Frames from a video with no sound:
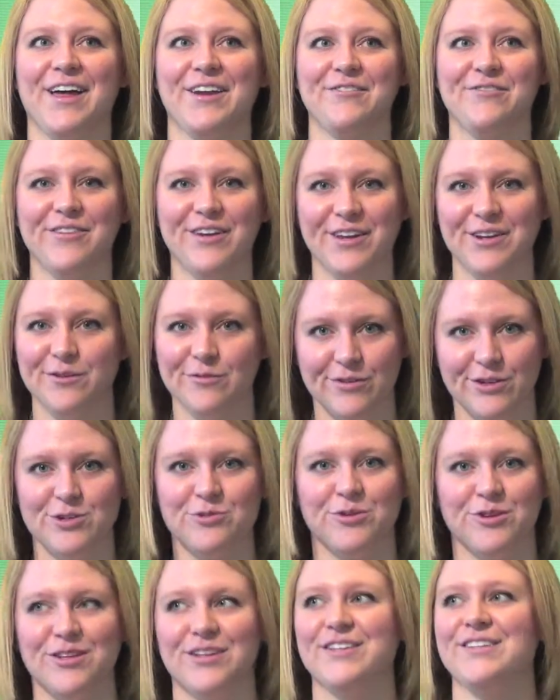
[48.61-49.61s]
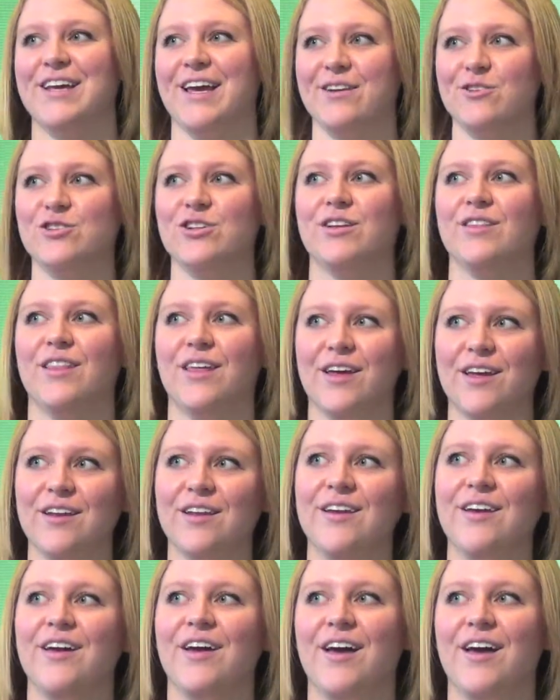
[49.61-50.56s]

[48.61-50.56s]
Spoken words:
lot of individual attention that